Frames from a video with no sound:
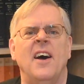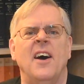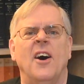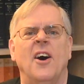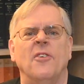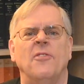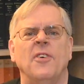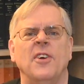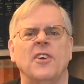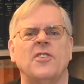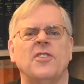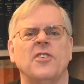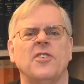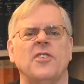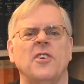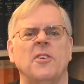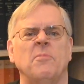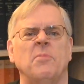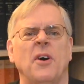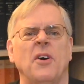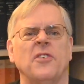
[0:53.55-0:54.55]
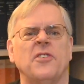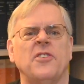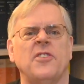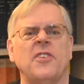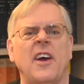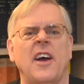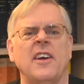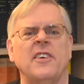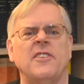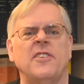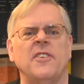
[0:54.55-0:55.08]
Officials on both
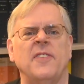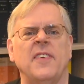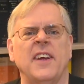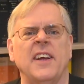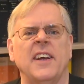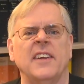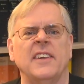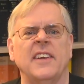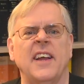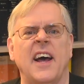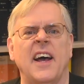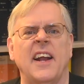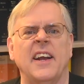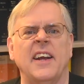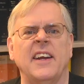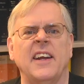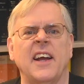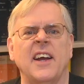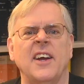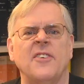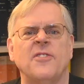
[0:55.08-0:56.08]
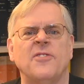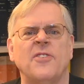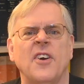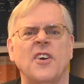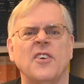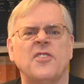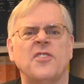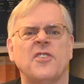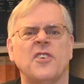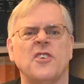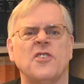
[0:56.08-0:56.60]
sides of the Atlantic at
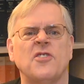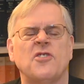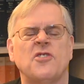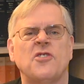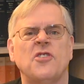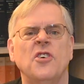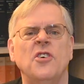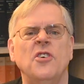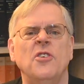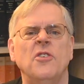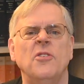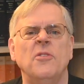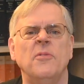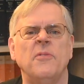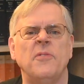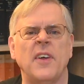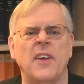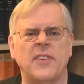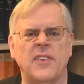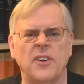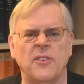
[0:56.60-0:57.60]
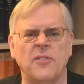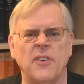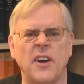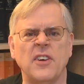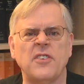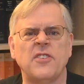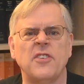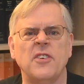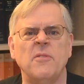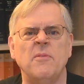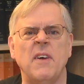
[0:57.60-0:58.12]
first assumed that the
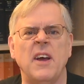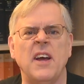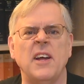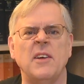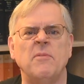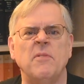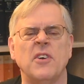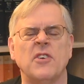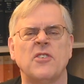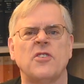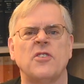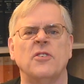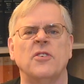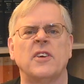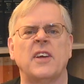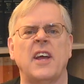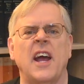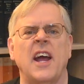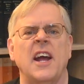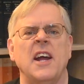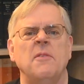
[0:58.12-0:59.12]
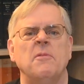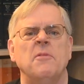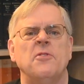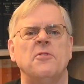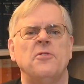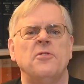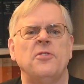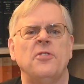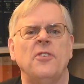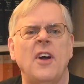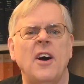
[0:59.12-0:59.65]
Russian-made missile came
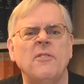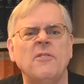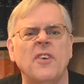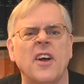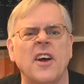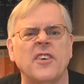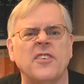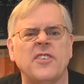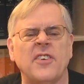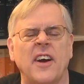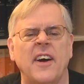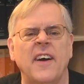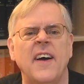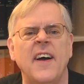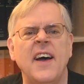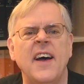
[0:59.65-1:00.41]
from Russia.